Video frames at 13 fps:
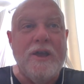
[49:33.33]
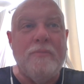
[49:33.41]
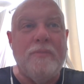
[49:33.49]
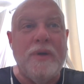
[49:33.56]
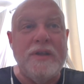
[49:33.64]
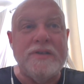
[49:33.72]

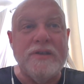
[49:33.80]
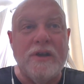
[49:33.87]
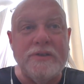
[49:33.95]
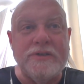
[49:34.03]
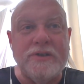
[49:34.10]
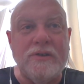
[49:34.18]
But he's
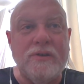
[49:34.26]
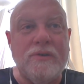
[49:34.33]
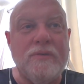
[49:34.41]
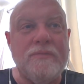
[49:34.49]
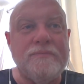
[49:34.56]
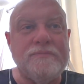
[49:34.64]

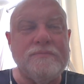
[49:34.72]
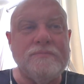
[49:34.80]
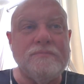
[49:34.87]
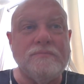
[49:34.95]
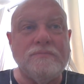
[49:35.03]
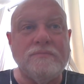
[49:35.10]
also,
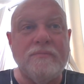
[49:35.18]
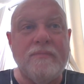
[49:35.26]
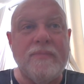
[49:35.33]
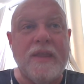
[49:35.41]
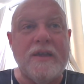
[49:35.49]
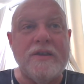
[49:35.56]

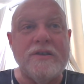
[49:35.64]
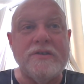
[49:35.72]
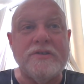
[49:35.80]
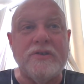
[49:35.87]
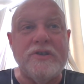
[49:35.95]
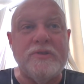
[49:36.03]

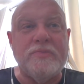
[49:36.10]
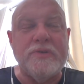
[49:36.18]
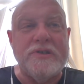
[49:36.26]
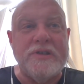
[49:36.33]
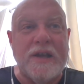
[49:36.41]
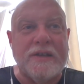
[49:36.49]
so he's
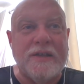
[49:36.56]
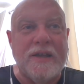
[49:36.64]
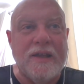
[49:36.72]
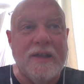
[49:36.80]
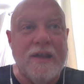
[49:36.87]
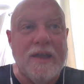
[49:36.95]

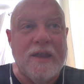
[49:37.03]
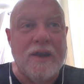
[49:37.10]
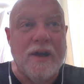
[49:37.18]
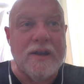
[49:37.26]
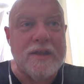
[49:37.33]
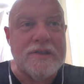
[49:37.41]
projecting an
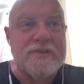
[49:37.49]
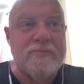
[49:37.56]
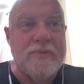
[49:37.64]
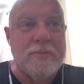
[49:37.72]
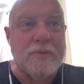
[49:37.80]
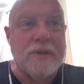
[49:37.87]
audience of
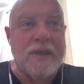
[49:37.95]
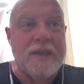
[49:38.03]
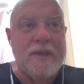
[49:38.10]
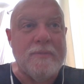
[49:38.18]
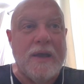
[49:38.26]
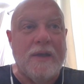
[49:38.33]
people like
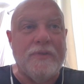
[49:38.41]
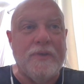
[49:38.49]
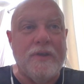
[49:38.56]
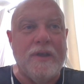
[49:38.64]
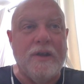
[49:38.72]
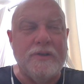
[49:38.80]
him out
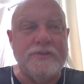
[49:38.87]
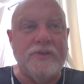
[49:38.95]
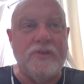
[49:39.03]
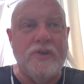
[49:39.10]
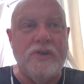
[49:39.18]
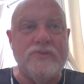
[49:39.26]
there. He also
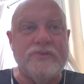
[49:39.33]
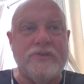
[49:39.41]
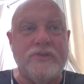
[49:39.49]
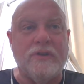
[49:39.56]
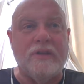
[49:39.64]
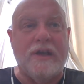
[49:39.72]
knows that
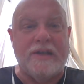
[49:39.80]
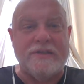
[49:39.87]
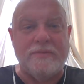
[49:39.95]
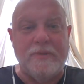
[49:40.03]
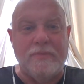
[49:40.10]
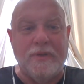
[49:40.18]
there are
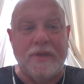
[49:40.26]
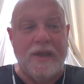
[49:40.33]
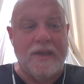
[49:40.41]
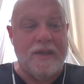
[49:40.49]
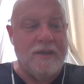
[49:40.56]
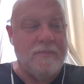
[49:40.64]
lots of people
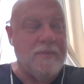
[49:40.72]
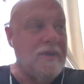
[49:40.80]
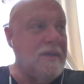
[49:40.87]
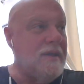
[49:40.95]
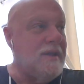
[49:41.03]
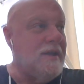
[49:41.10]
like him
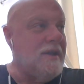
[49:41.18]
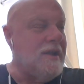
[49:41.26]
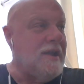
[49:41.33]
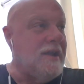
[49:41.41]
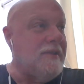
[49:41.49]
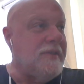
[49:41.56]

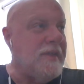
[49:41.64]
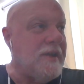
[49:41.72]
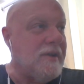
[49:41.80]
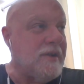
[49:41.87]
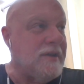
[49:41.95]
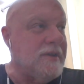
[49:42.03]
that
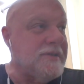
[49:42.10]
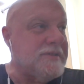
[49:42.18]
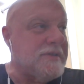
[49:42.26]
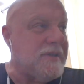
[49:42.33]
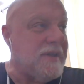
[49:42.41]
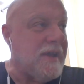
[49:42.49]
are going to
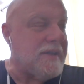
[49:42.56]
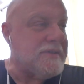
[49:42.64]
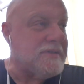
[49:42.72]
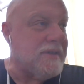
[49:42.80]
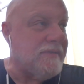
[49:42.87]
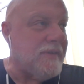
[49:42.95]
listen to that
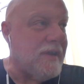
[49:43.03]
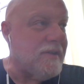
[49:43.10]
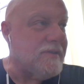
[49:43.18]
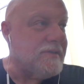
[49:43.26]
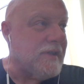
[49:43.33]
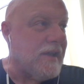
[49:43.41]
stuff. Now,
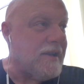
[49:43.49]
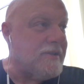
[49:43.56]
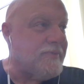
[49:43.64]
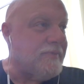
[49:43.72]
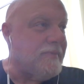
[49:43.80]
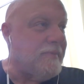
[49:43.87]
there's not
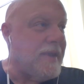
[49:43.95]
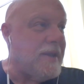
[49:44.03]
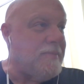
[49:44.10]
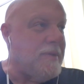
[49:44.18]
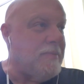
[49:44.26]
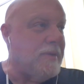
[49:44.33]
as many
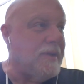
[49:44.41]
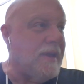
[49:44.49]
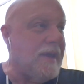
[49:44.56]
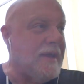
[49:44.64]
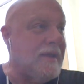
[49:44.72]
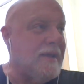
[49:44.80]
people
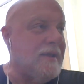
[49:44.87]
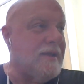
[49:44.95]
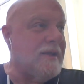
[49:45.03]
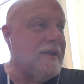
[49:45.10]
like